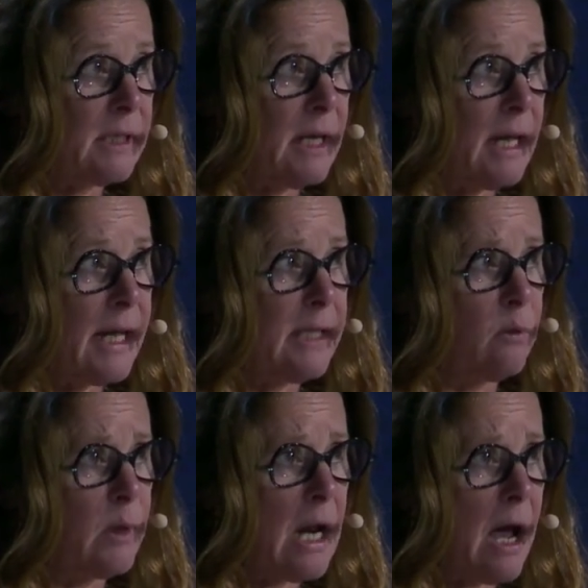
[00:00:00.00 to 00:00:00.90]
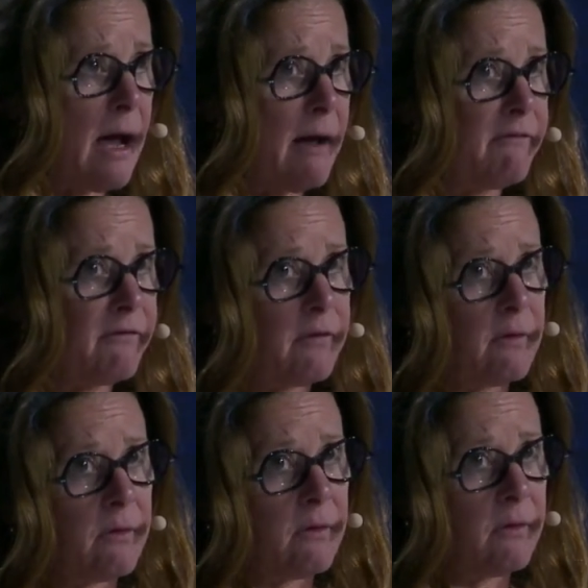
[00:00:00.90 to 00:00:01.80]
and we'll have
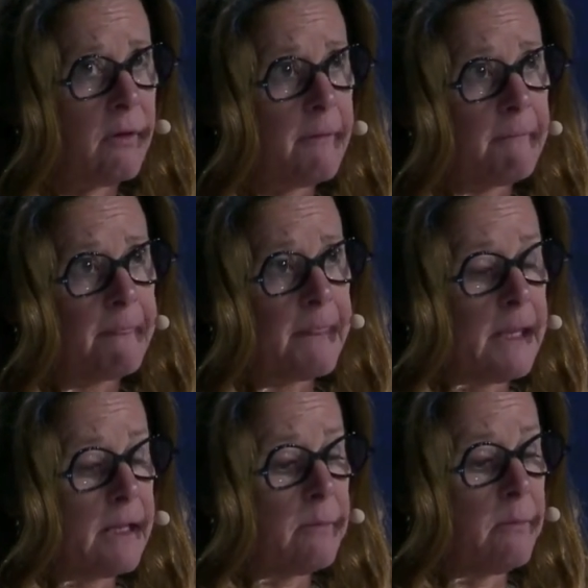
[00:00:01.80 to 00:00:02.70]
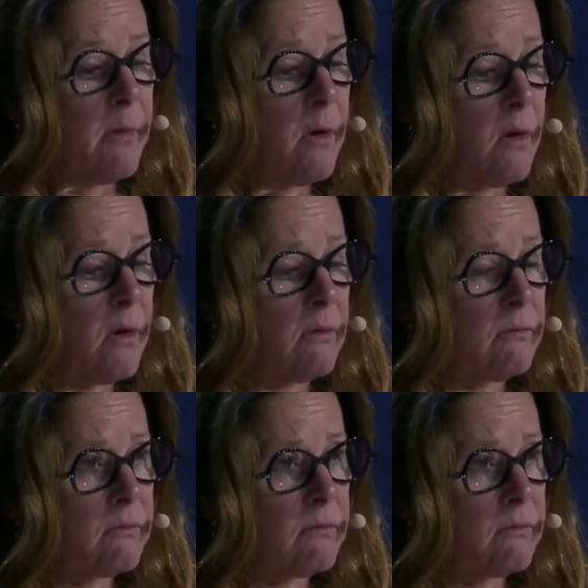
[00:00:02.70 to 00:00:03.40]
more